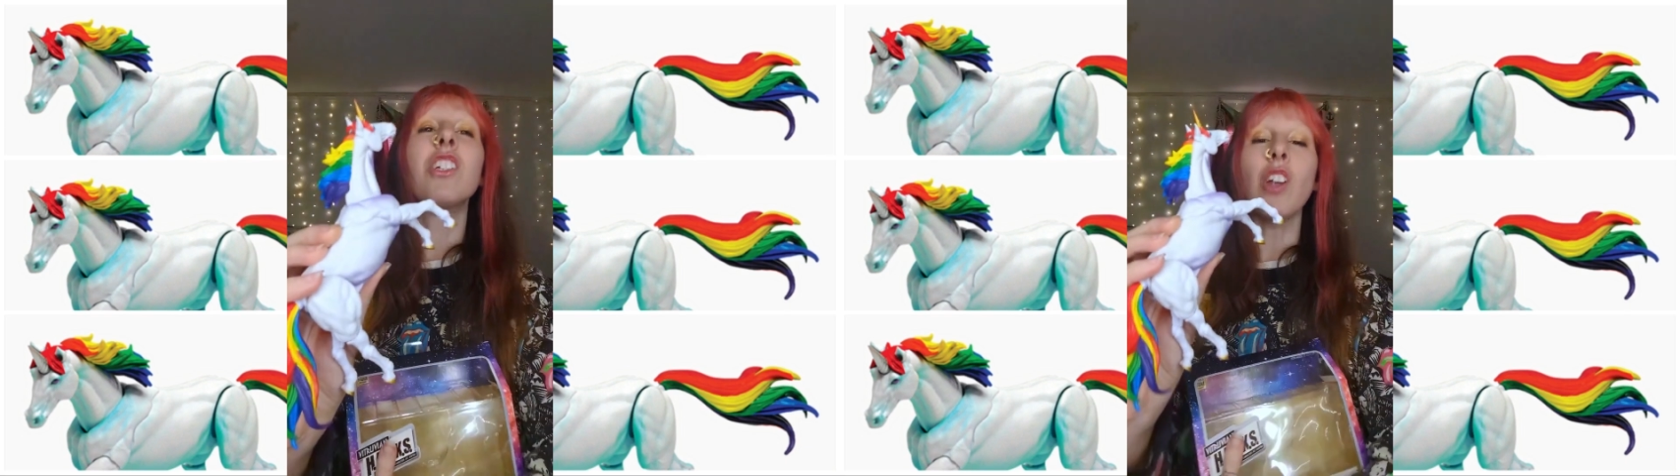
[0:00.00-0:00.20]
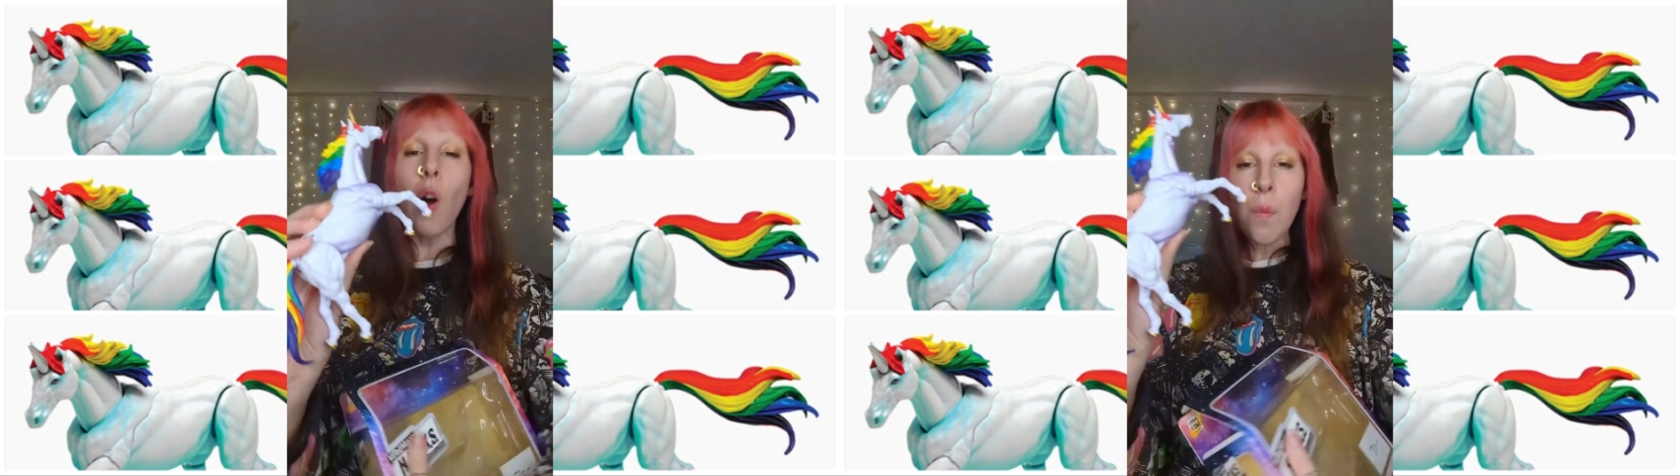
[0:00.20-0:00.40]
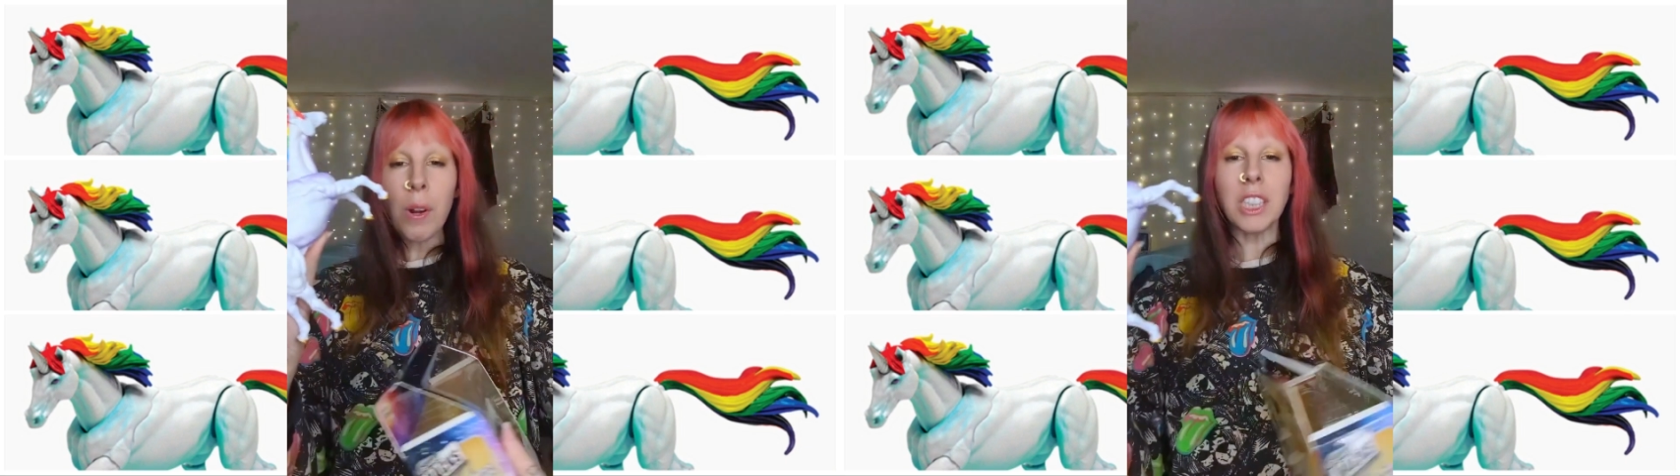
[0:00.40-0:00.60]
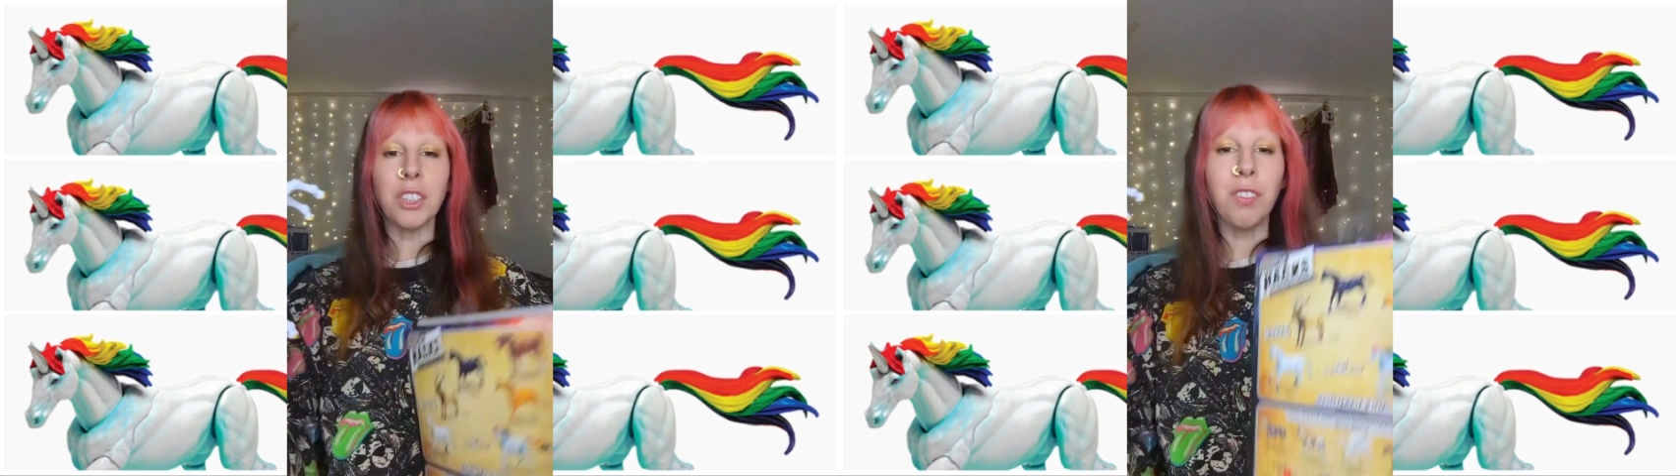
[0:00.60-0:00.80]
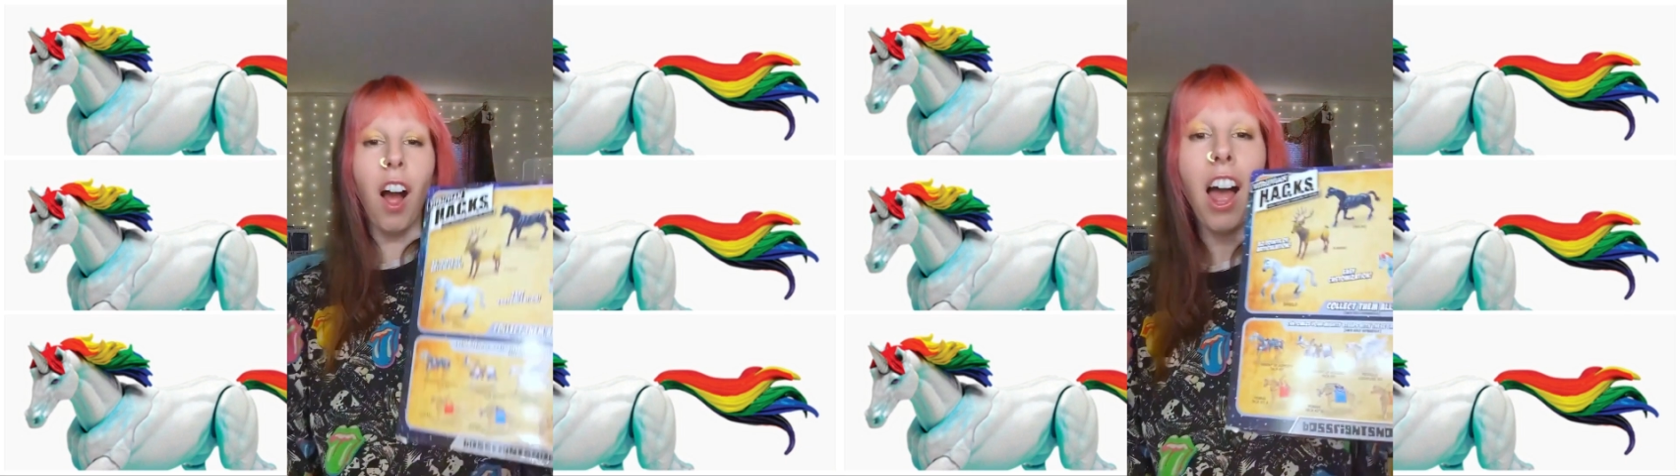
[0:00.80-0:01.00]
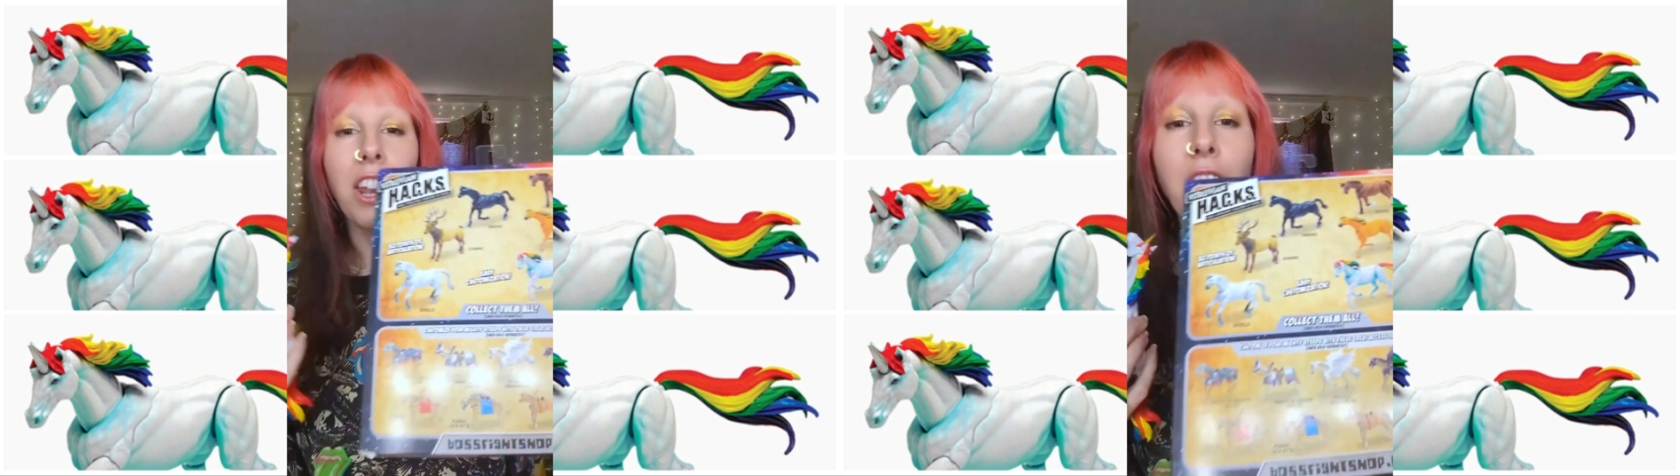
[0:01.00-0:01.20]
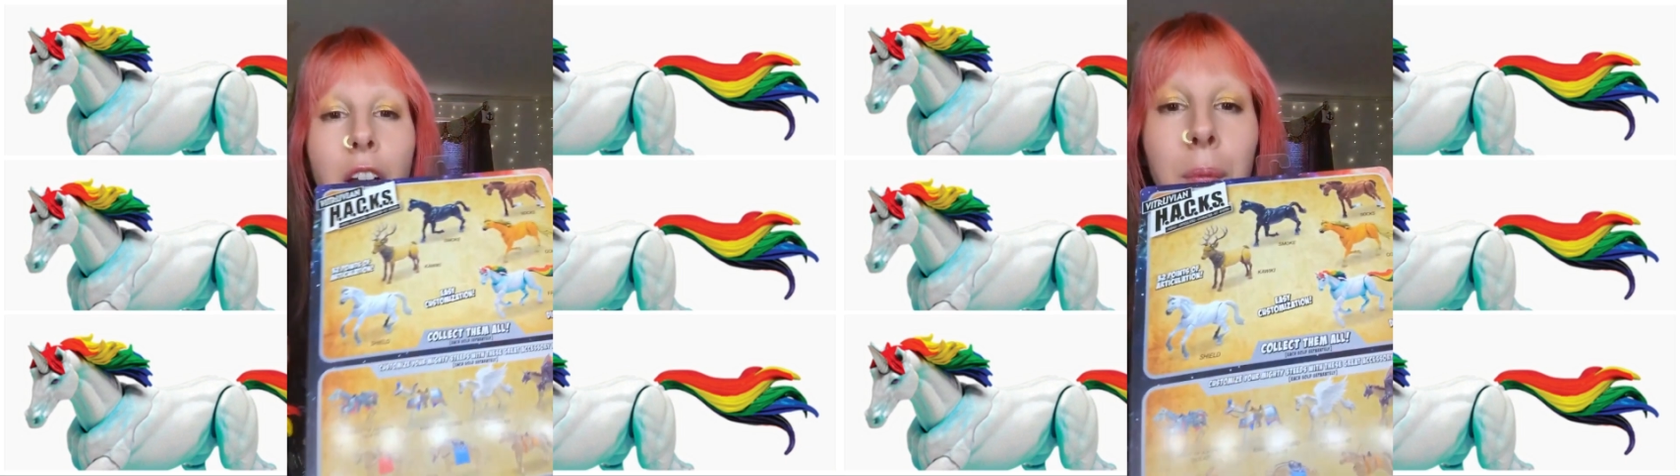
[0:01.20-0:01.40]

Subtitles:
so much fun